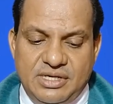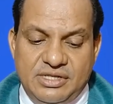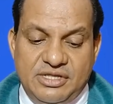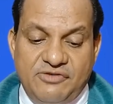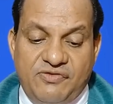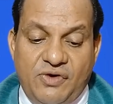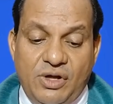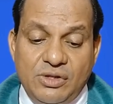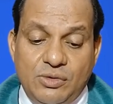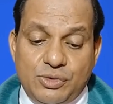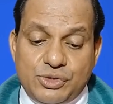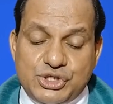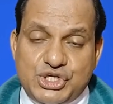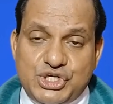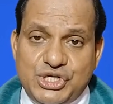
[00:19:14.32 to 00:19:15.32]
They
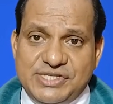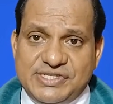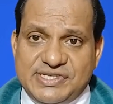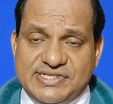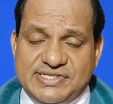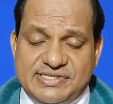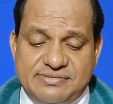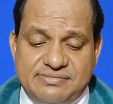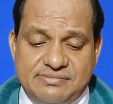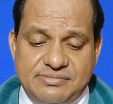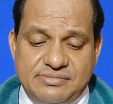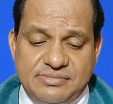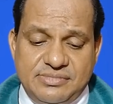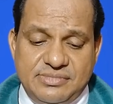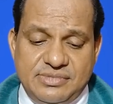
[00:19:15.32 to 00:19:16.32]
followed Jesus.
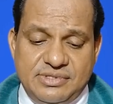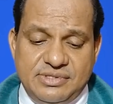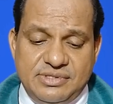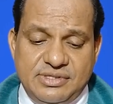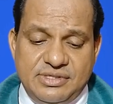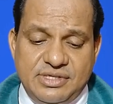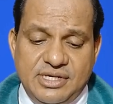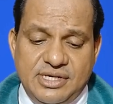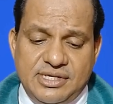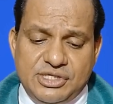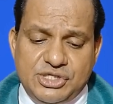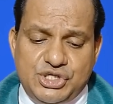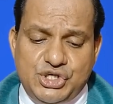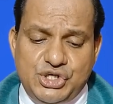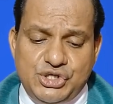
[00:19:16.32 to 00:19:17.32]

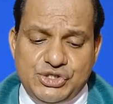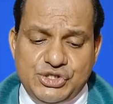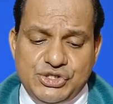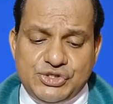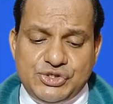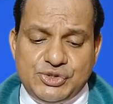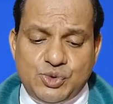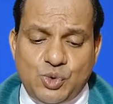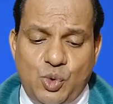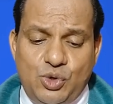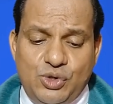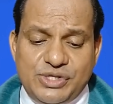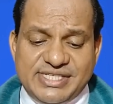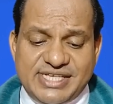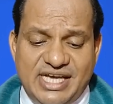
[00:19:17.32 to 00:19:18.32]
Jesus
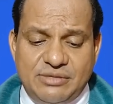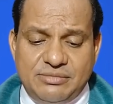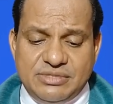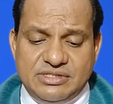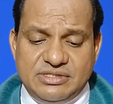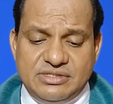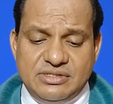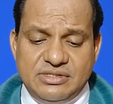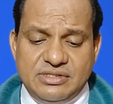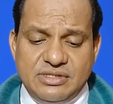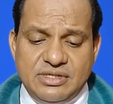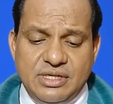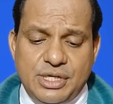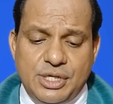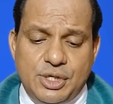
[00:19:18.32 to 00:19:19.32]
told Simon,
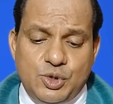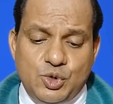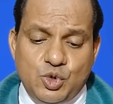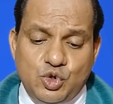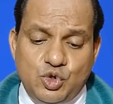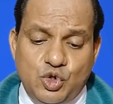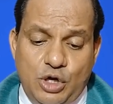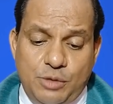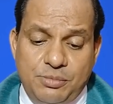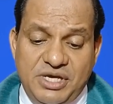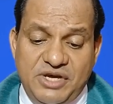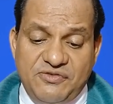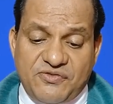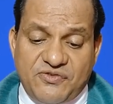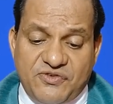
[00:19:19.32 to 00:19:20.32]
"Do not be
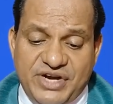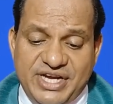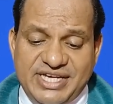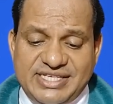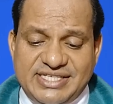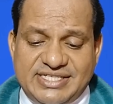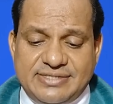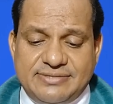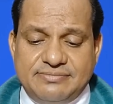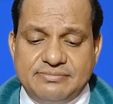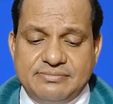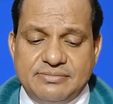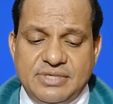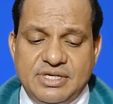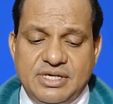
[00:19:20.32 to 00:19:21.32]
afraid.
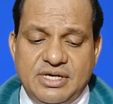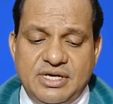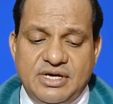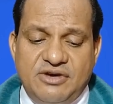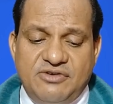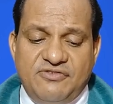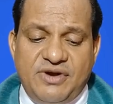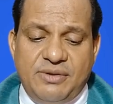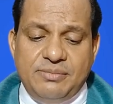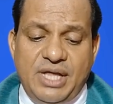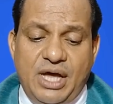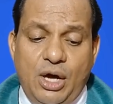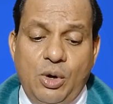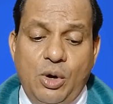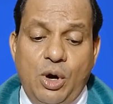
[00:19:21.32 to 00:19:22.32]
From
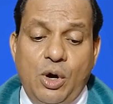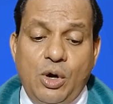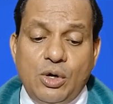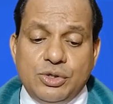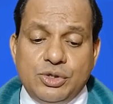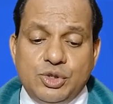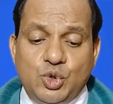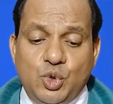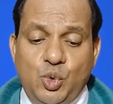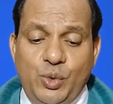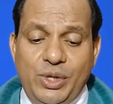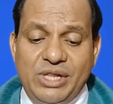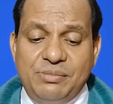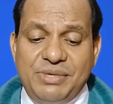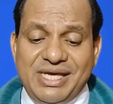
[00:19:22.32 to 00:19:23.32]
now on you
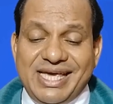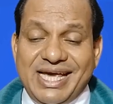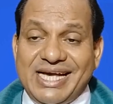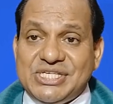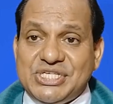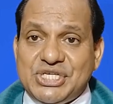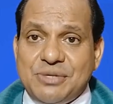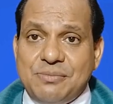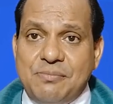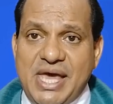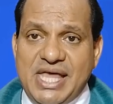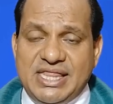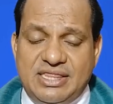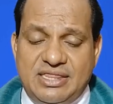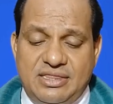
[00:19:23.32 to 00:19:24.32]
will be catching
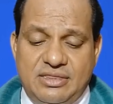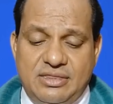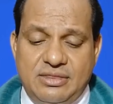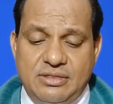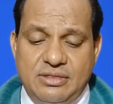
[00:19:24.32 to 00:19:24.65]
men."